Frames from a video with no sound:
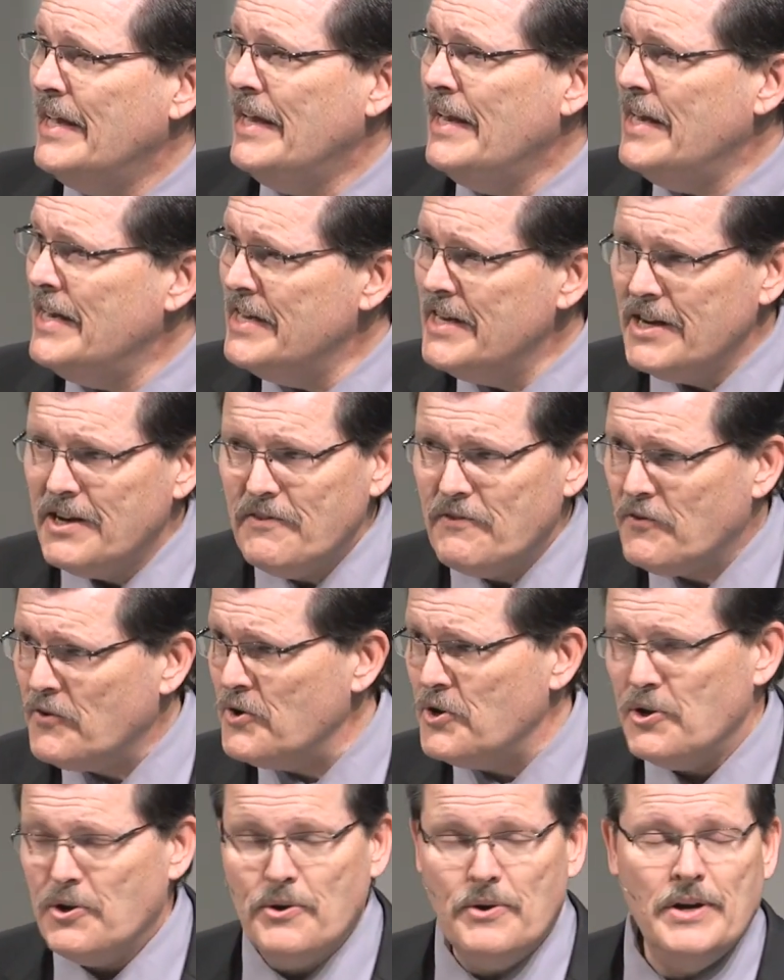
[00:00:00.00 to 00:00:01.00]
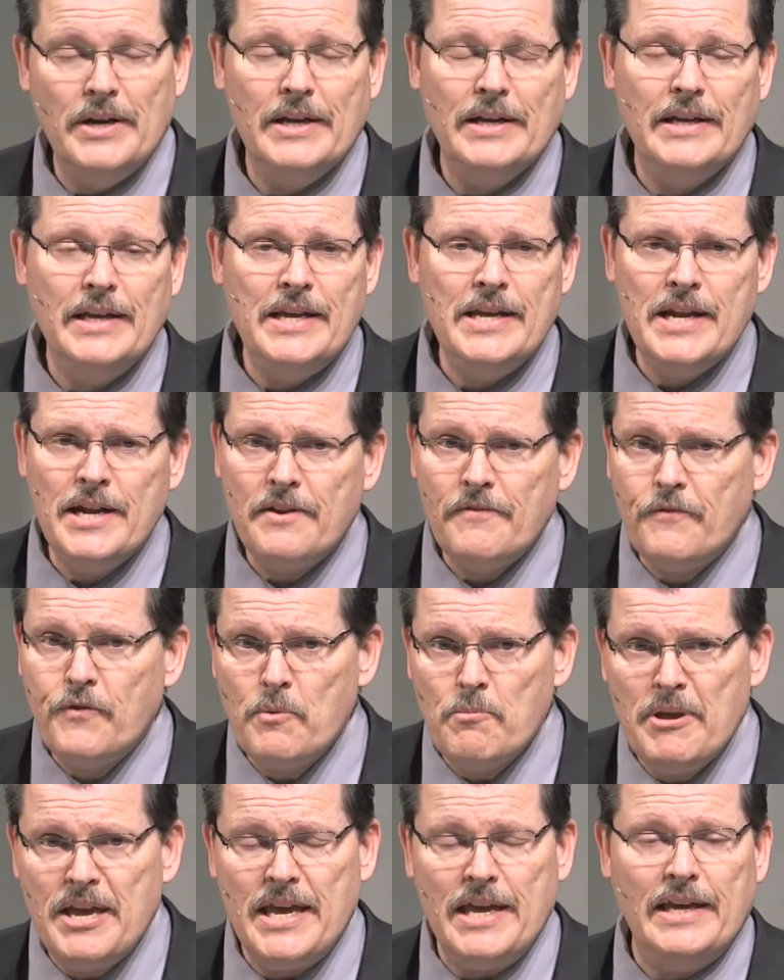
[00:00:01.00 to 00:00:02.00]
And he did it for you. He did it
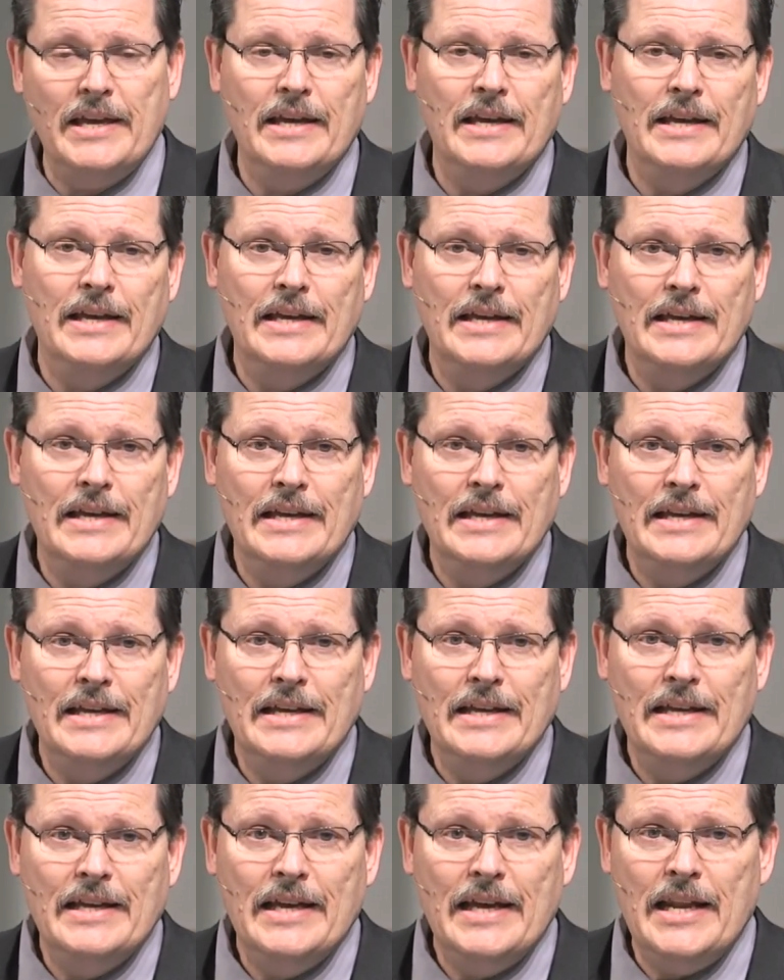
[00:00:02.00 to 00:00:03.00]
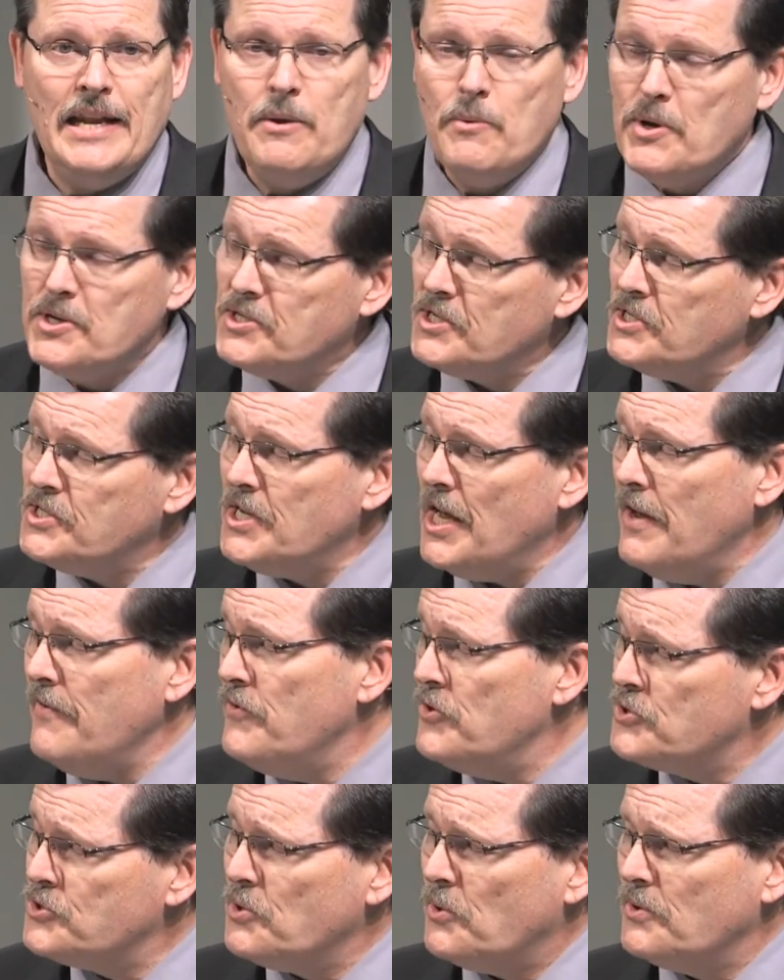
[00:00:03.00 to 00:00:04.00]
for me. And he wants to
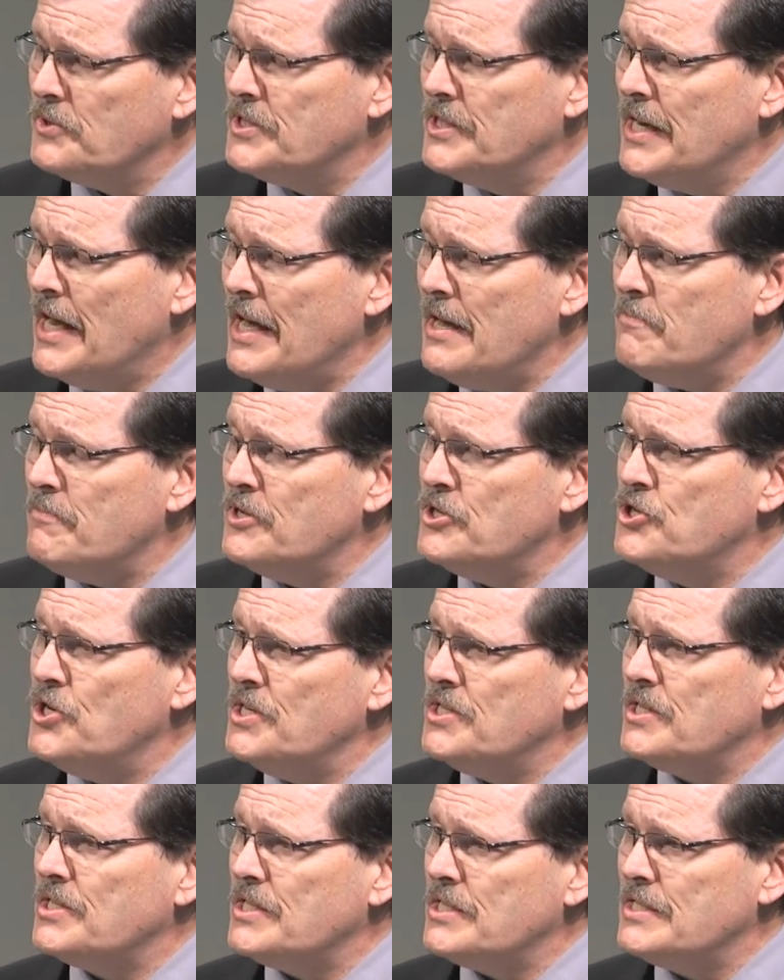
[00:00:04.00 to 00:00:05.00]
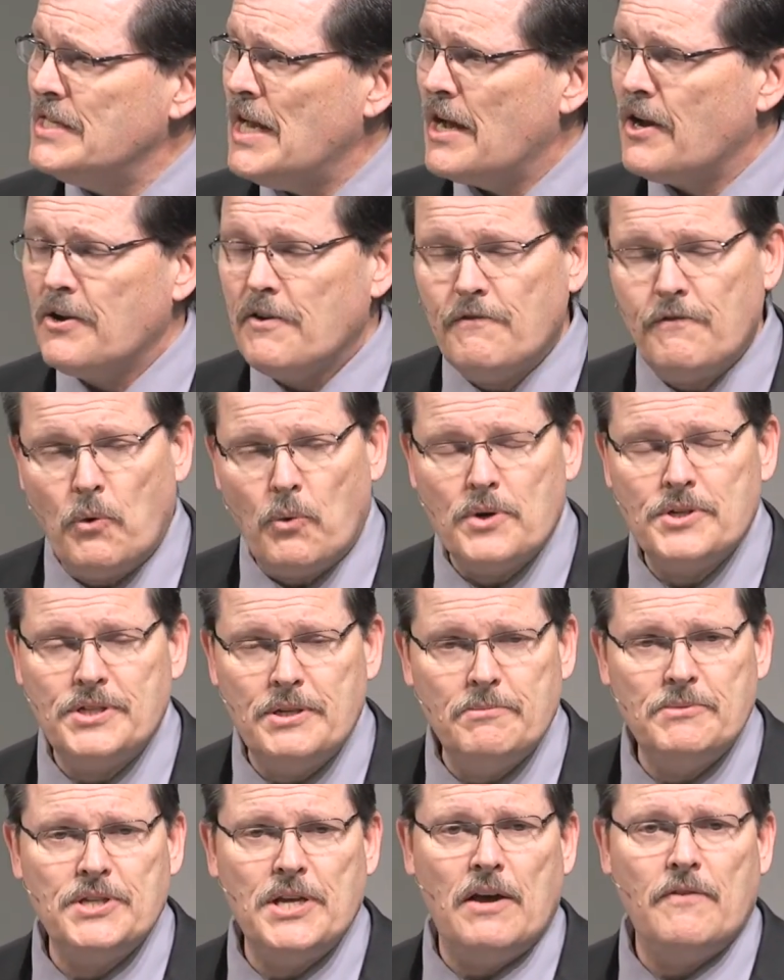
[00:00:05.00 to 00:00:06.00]
save your soul tonight, but Jesus is not going to force
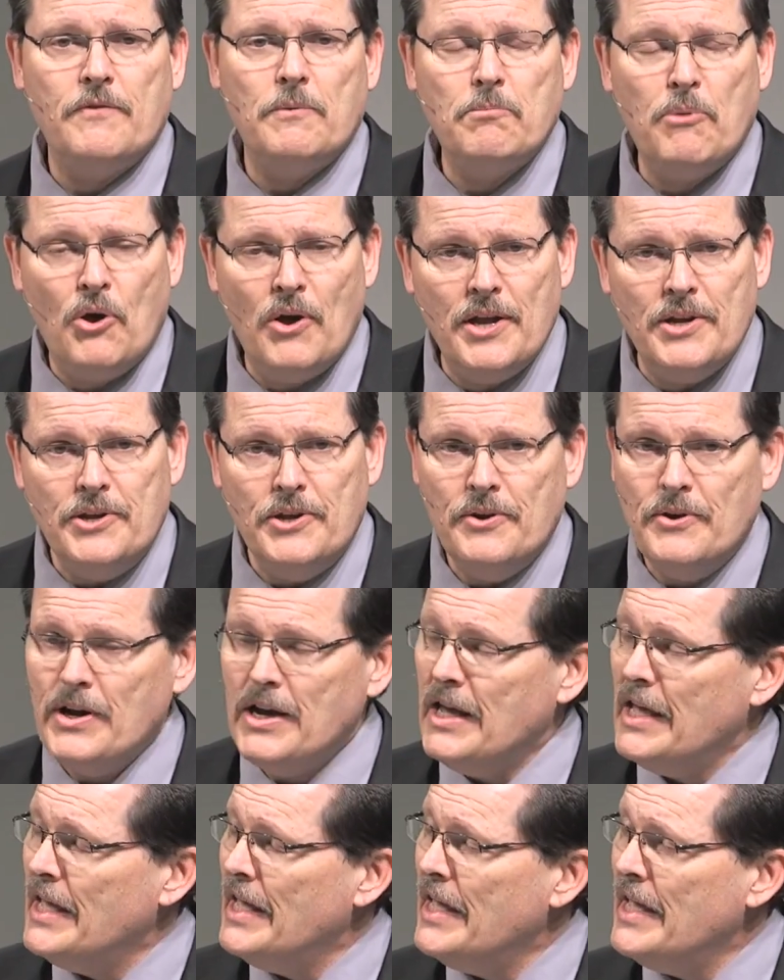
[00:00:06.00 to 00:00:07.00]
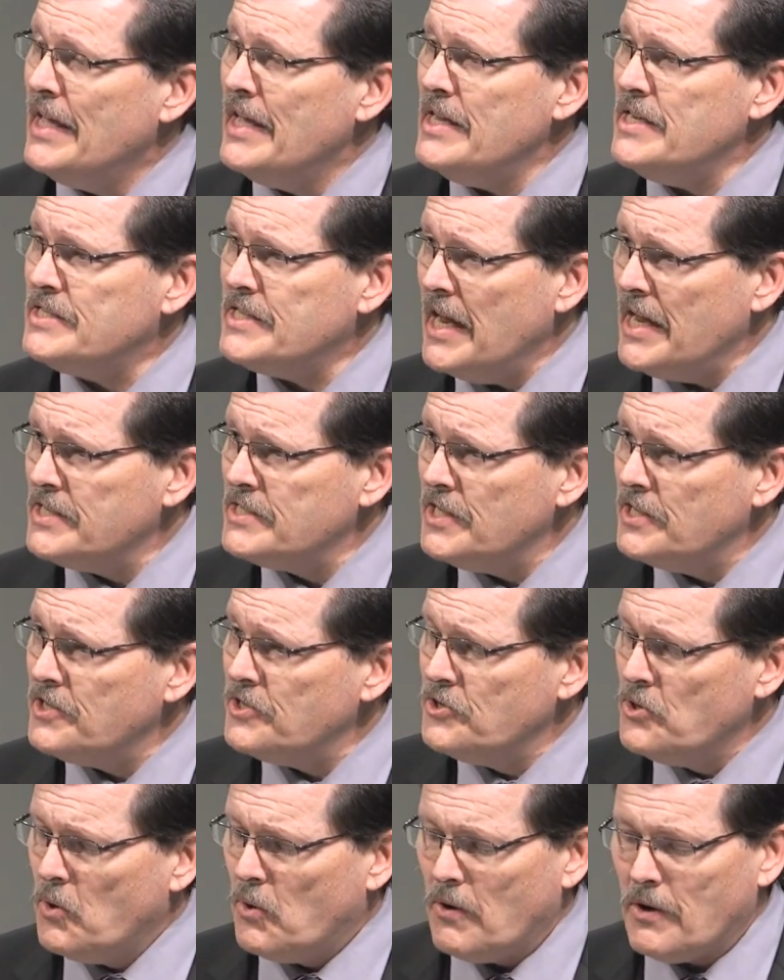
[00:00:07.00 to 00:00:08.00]
himself upon you. He stands at
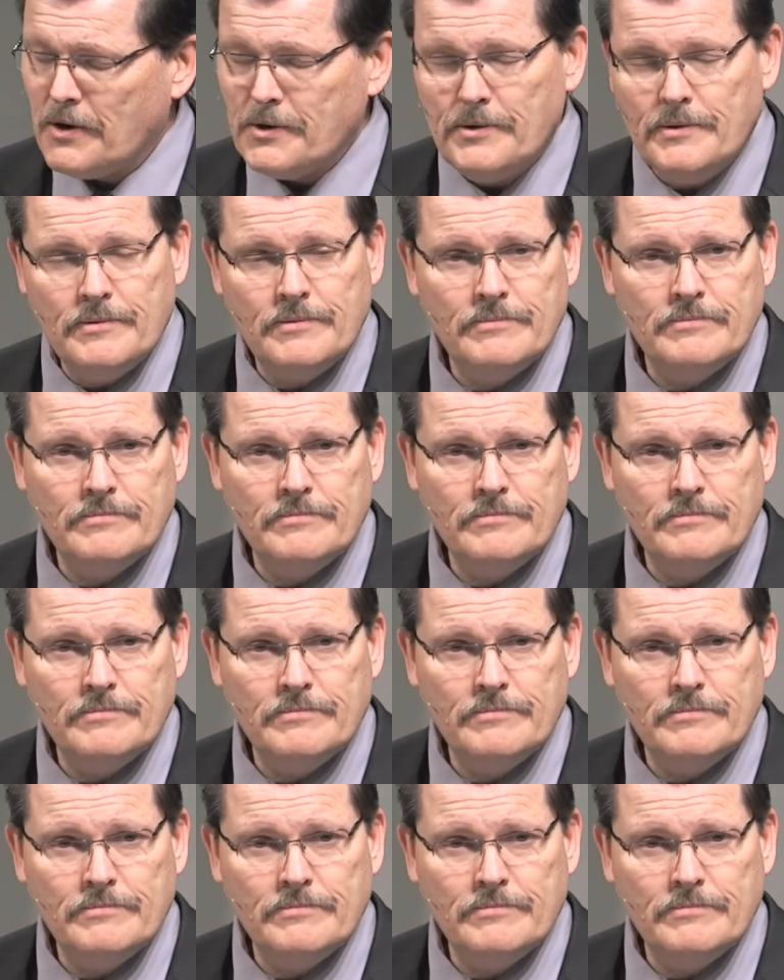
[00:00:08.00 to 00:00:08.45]
the door and